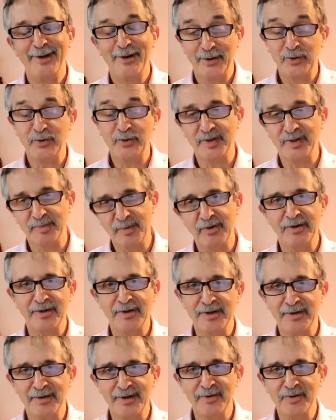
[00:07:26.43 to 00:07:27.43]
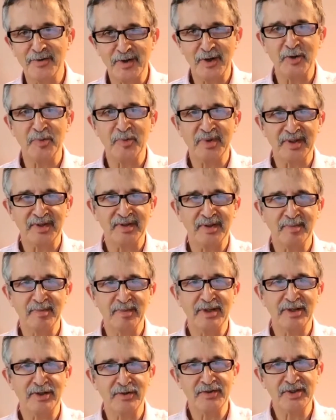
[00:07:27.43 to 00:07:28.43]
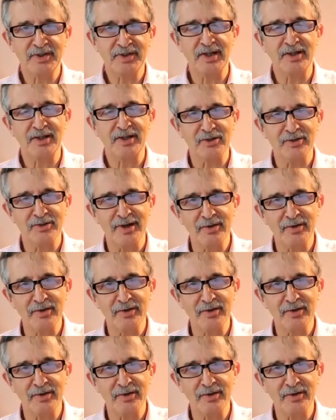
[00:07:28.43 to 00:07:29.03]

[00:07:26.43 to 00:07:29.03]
you're smoking your own dope, so to speak. You're eating your